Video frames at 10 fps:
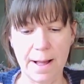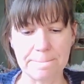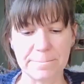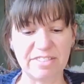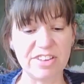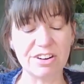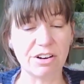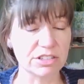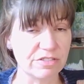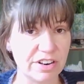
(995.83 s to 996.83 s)
My feet are
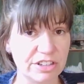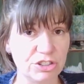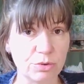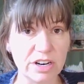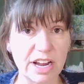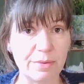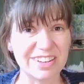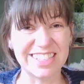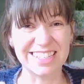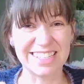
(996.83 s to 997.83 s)
also very short. I wear
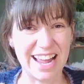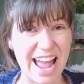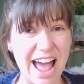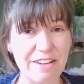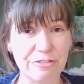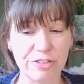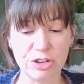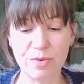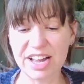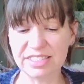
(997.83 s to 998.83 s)
6.5
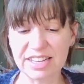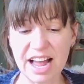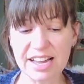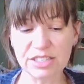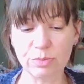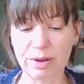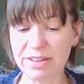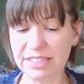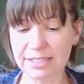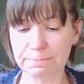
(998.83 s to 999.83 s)
US size
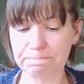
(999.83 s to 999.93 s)
women's.